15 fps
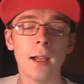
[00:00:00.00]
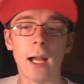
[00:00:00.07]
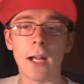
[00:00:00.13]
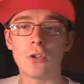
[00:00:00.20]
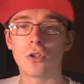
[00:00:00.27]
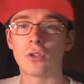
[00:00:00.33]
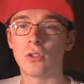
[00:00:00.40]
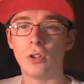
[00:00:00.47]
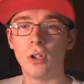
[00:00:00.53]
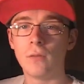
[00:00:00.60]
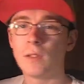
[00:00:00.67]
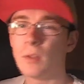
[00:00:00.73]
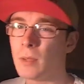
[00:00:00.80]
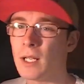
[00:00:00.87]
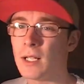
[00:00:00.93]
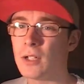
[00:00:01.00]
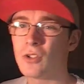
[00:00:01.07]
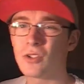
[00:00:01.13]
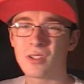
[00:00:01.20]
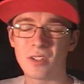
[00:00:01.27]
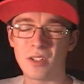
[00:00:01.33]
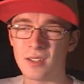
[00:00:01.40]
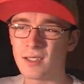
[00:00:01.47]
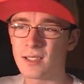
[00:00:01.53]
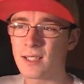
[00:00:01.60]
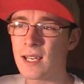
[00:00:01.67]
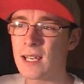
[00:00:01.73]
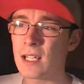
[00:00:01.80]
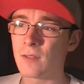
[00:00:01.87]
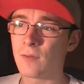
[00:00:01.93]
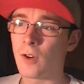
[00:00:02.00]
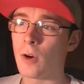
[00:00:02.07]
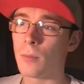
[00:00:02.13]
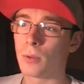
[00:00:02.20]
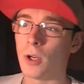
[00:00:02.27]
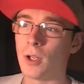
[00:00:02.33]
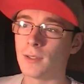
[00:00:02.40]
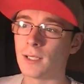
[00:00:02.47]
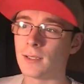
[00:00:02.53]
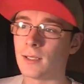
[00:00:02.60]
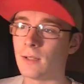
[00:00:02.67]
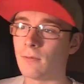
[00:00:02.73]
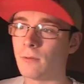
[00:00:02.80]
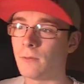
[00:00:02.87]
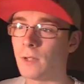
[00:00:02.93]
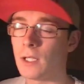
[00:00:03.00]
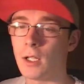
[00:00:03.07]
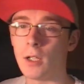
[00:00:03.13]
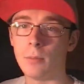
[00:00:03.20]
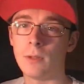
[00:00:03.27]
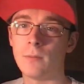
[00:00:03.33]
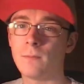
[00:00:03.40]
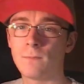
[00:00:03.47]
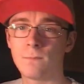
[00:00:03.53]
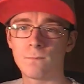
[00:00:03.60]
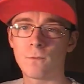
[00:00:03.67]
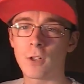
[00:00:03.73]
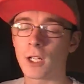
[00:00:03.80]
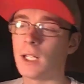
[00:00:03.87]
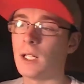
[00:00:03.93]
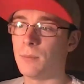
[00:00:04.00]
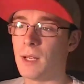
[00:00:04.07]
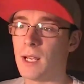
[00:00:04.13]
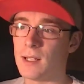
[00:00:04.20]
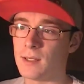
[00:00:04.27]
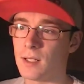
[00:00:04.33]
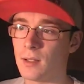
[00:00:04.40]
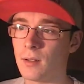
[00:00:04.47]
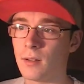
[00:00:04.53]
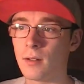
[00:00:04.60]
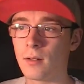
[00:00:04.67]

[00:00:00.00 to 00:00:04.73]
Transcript: I'd just love to be in it, just to see his thought process and everything. It'd be freaking amazing.